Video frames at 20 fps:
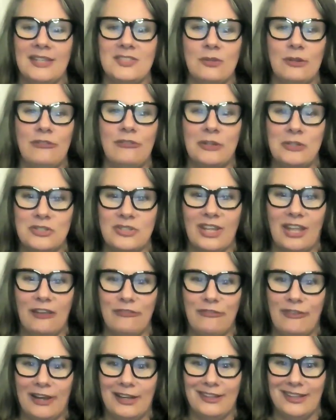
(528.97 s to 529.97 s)
So eventually I
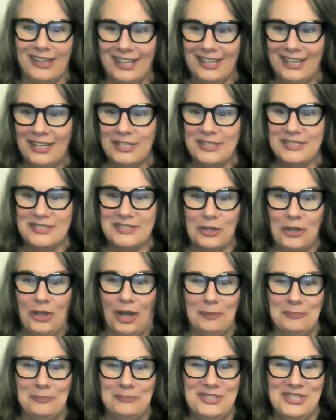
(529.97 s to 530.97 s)
finally
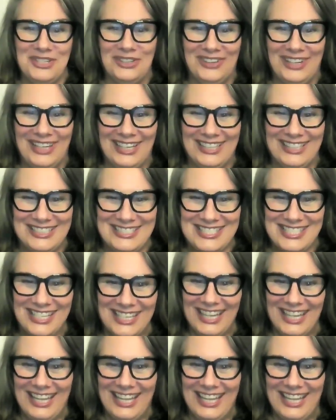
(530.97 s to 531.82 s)
succumbed to it.